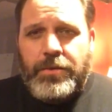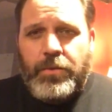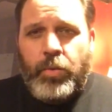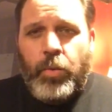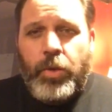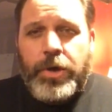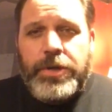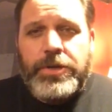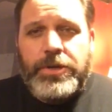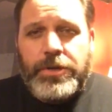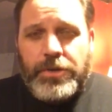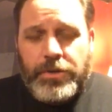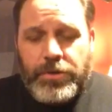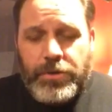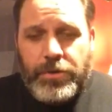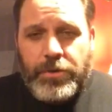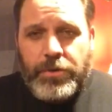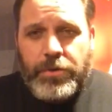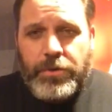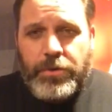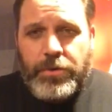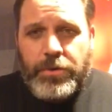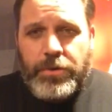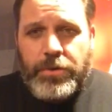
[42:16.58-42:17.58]
what to
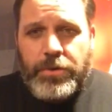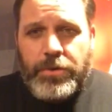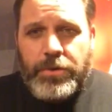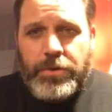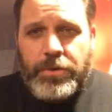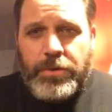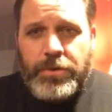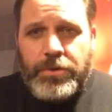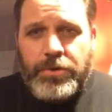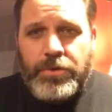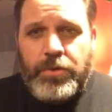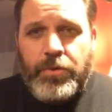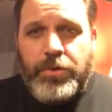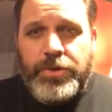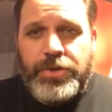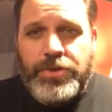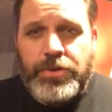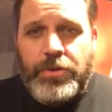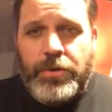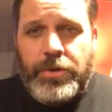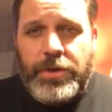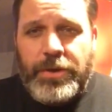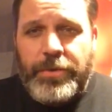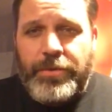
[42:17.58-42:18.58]
do to
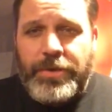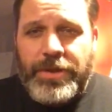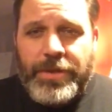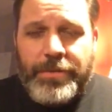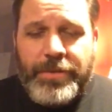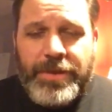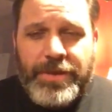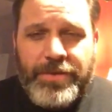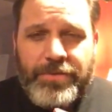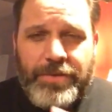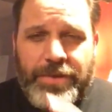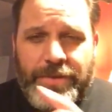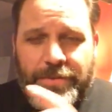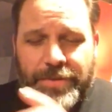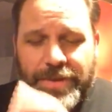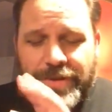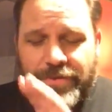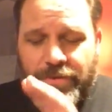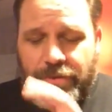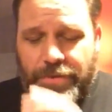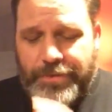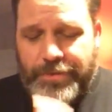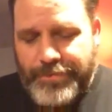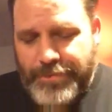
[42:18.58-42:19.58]
restore liberty. Let me
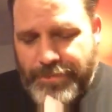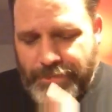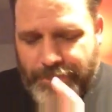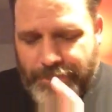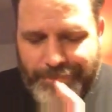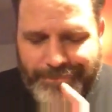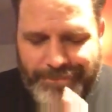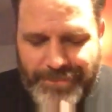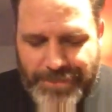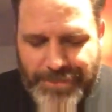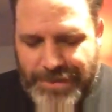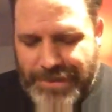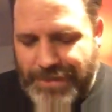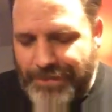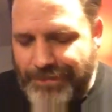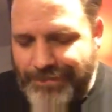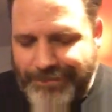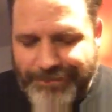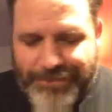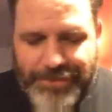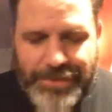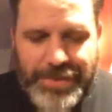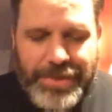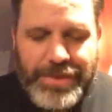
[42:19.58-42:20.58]
give you.
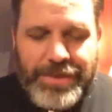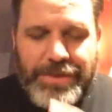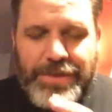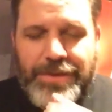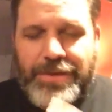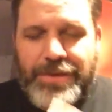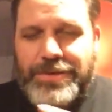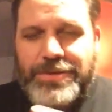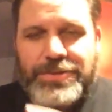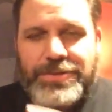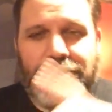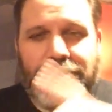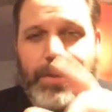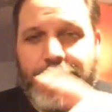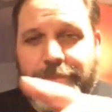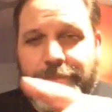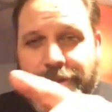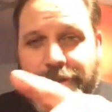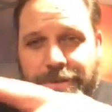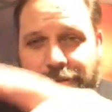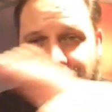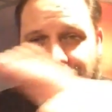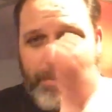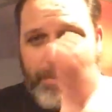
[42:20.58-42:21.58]
Sorry, I'm
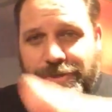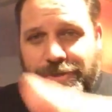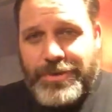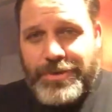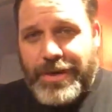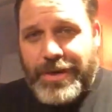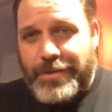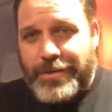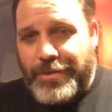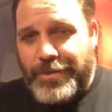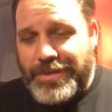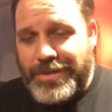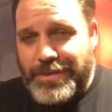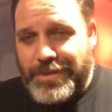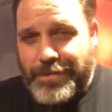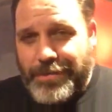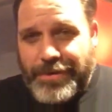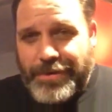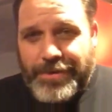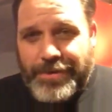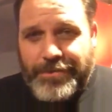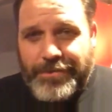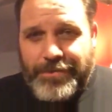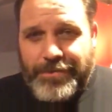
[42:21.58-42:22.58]
getting a little distracted by some of
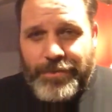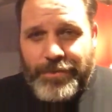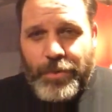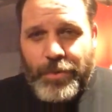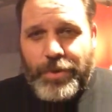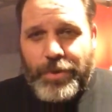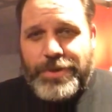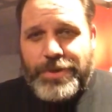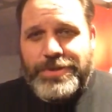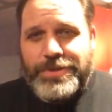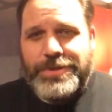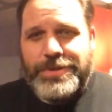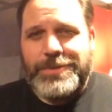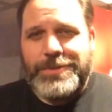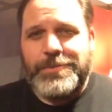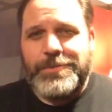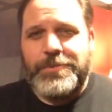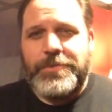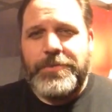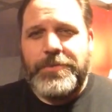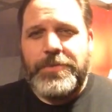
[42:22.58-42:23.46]
the questions.